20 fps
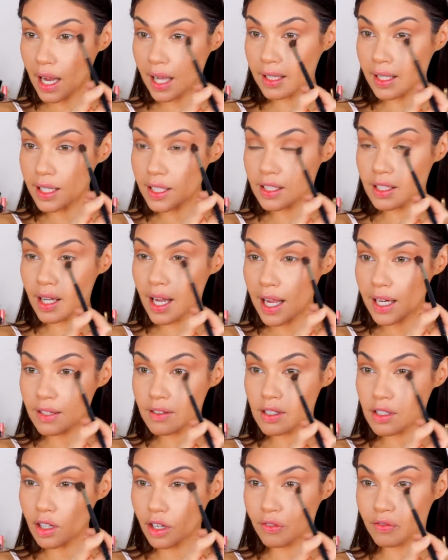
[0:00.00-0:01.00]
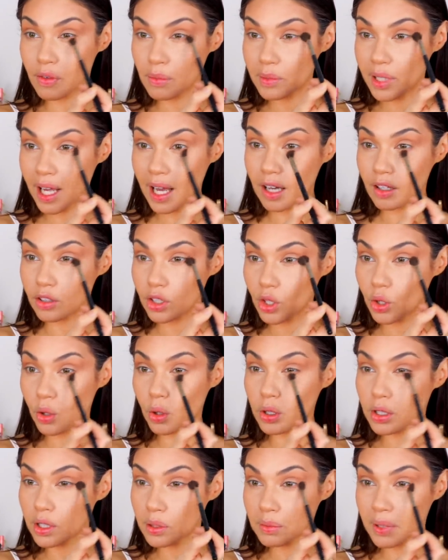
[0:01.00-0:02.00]
I like to kind of start from the outer
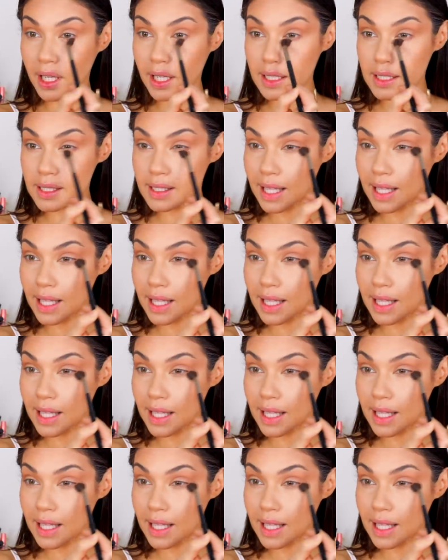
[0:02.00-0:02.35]
corner because